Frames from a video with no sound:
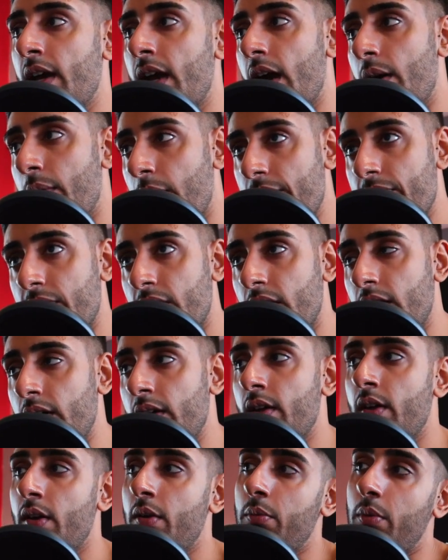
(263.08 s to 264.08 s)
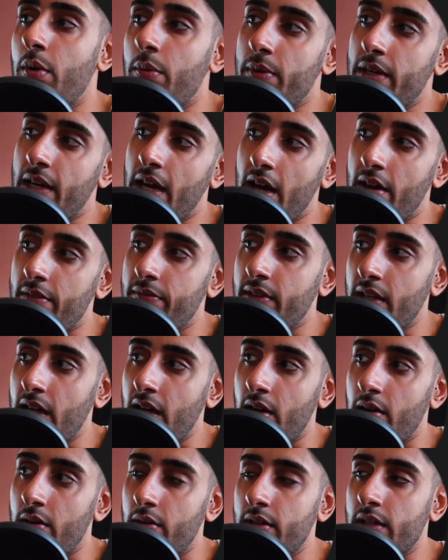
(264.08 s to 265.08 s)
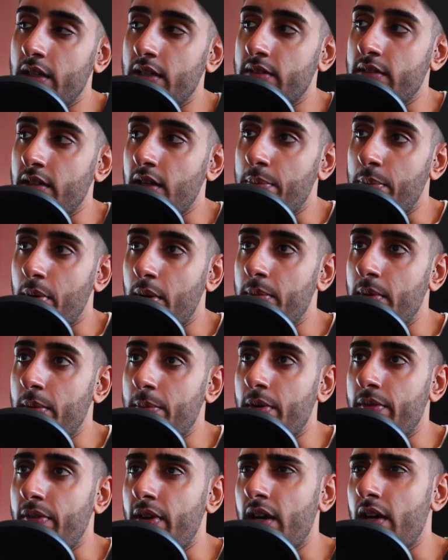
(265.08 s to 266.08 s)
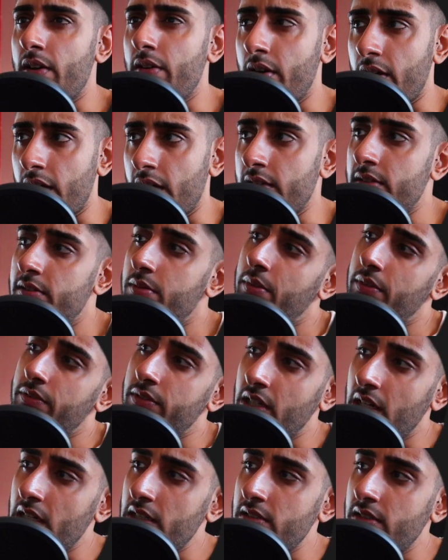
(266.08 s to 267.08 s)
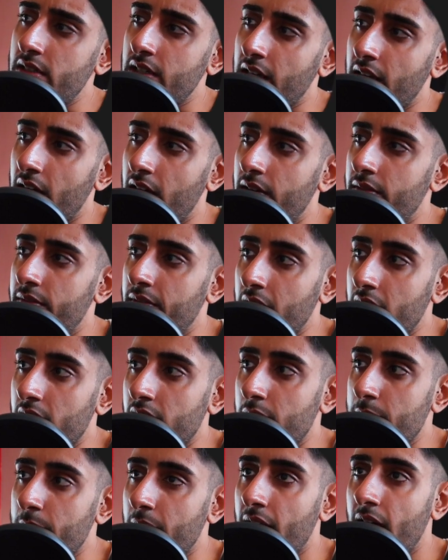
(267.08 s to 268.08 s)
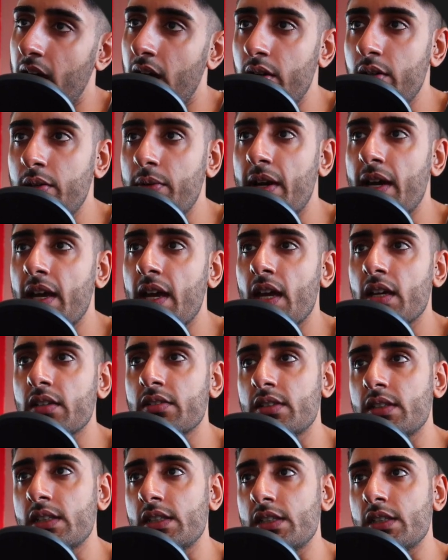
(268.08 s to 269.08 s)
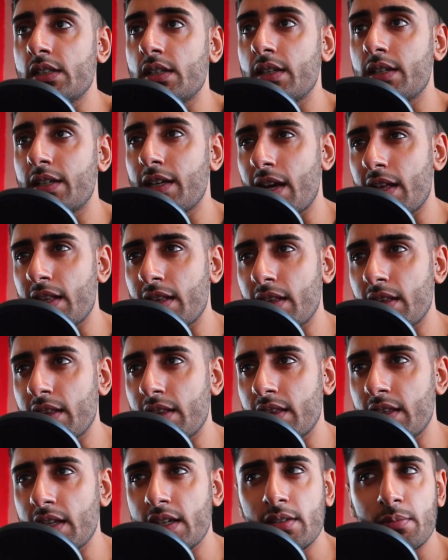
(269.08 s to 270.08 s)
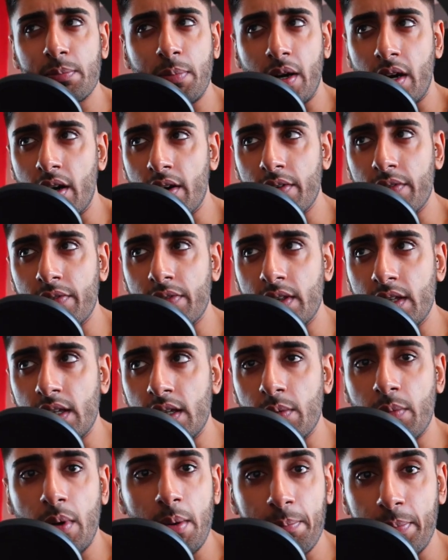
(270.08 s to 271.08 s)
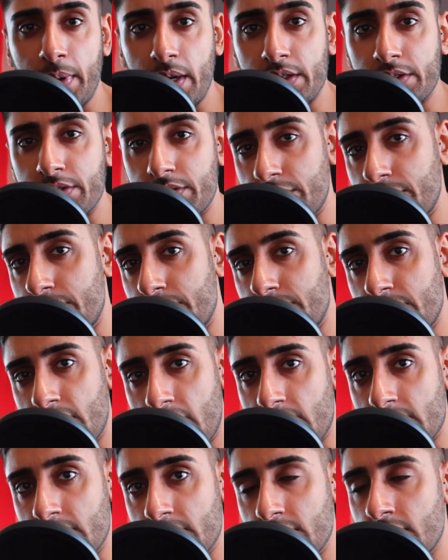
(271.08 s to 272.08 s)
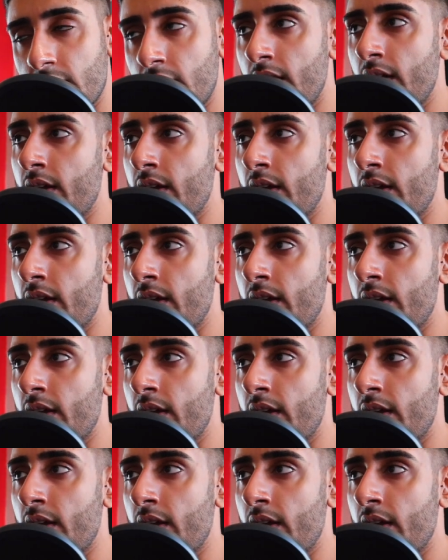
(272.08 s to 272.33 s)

However, what we have now is a problem of, okay, so we've changed the count value, but how do I actually get this part of the web page to change?